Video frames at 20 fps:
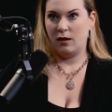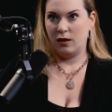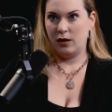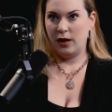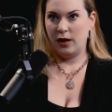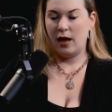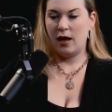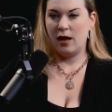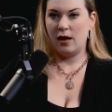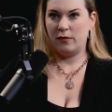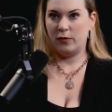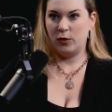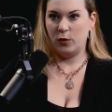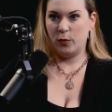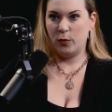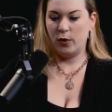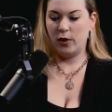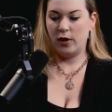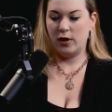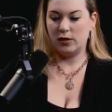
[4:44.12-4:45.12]
Yeah. If you
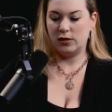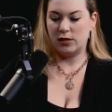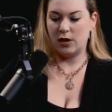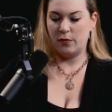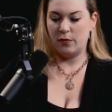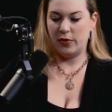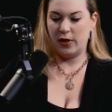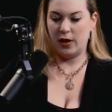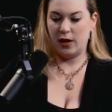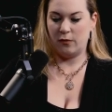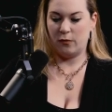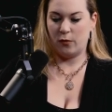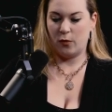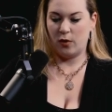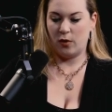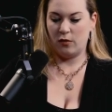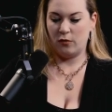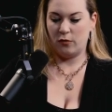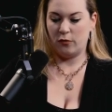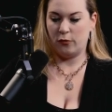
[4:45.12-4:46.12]
put something
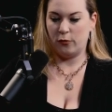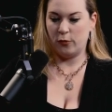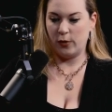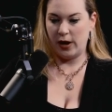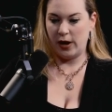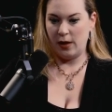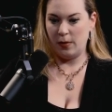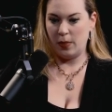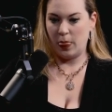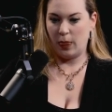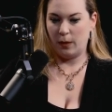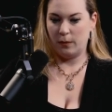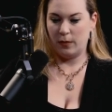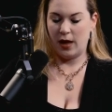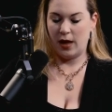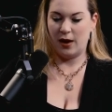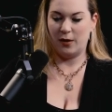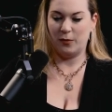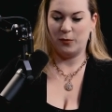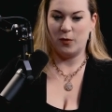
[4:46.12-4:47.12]
for free,
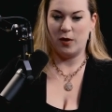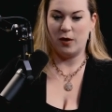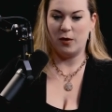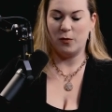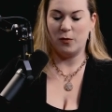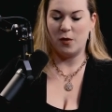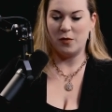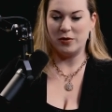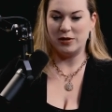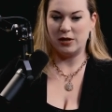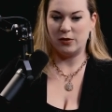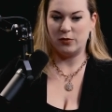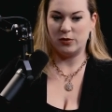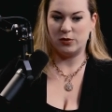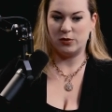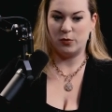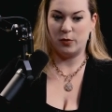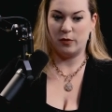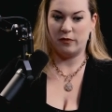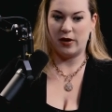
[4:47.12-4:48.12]
and well, what we did
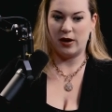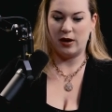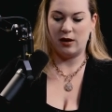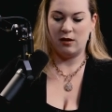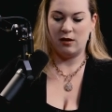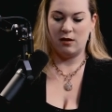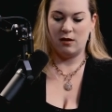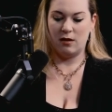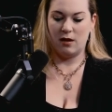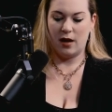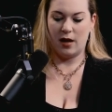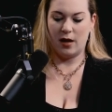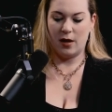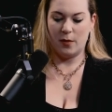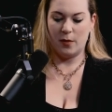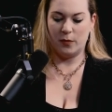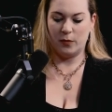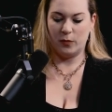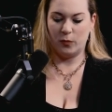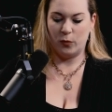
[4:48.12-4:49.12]
was super funny.
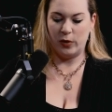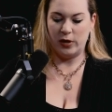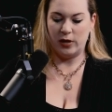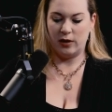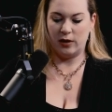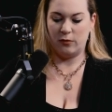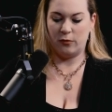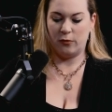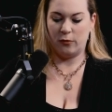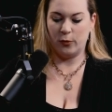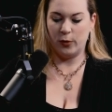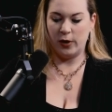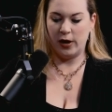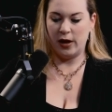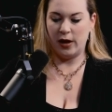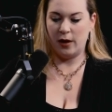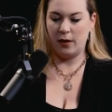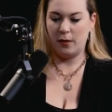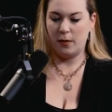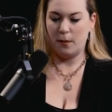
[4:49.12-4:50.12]
Um, we did
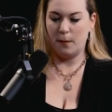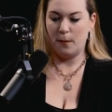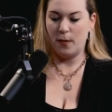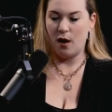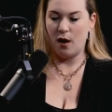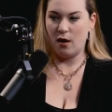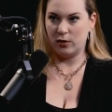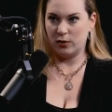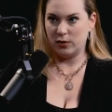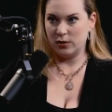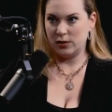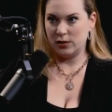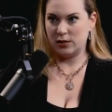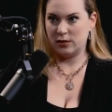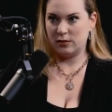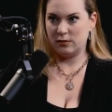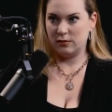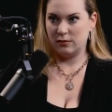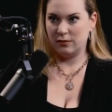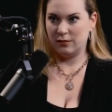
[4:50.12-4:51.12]
free
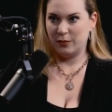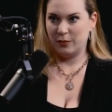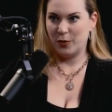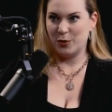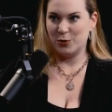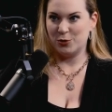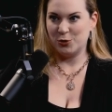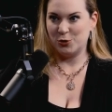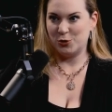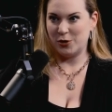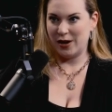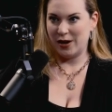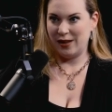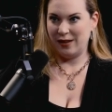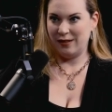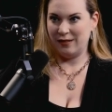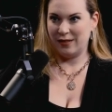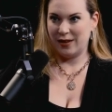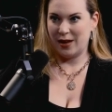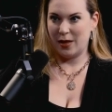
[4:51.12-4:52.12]
models, personal
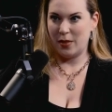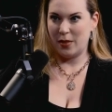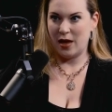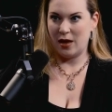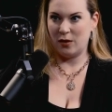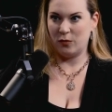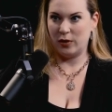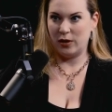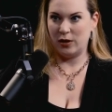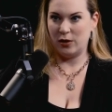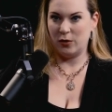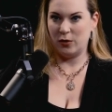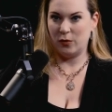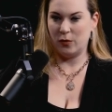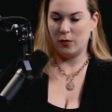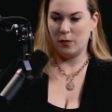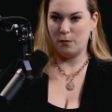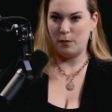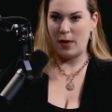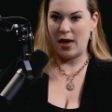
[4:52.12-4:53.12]
training. And then when
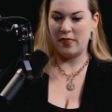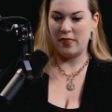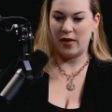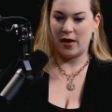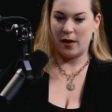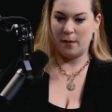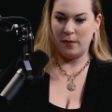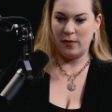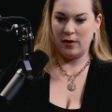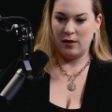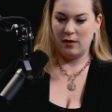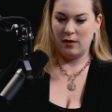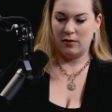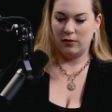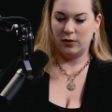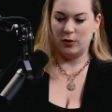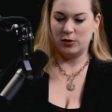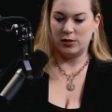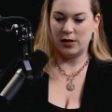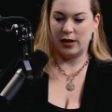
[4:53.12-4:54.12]
you met them,
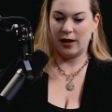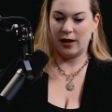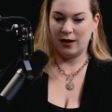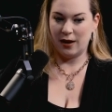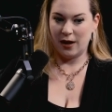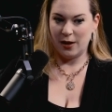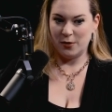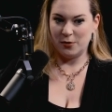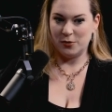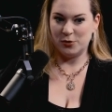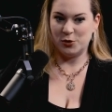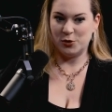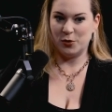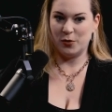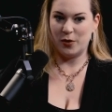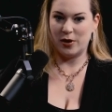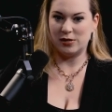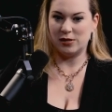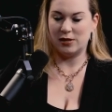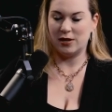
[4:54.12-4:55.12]
you'd say, Can I use you
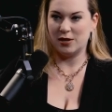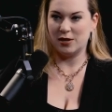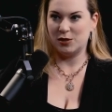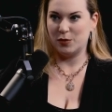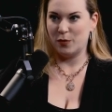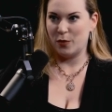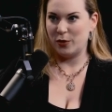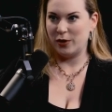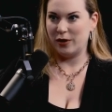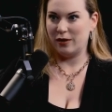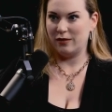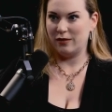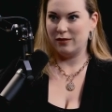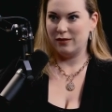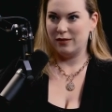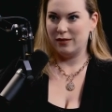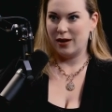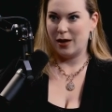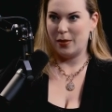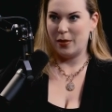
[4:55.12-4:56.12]
as a testimonial?
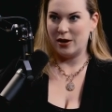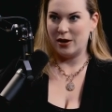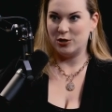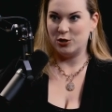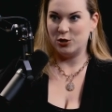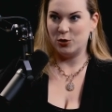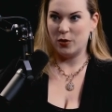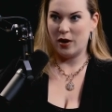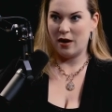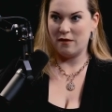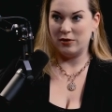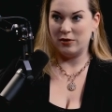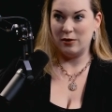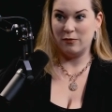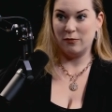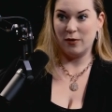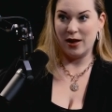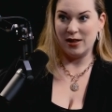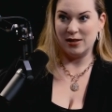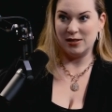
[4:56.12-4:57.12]
And then, do you have any
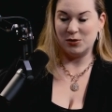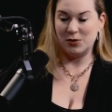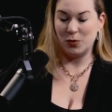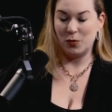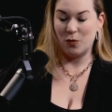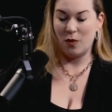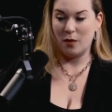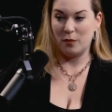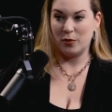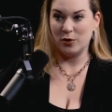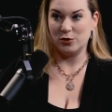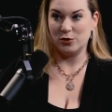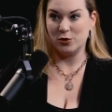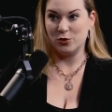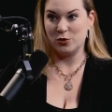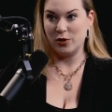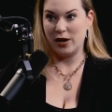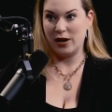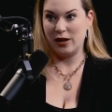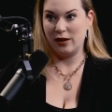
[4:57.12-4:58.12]
friends that would want personal
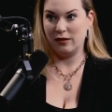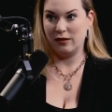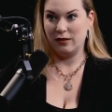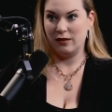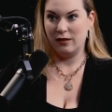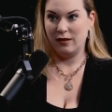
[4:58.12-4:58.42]
training?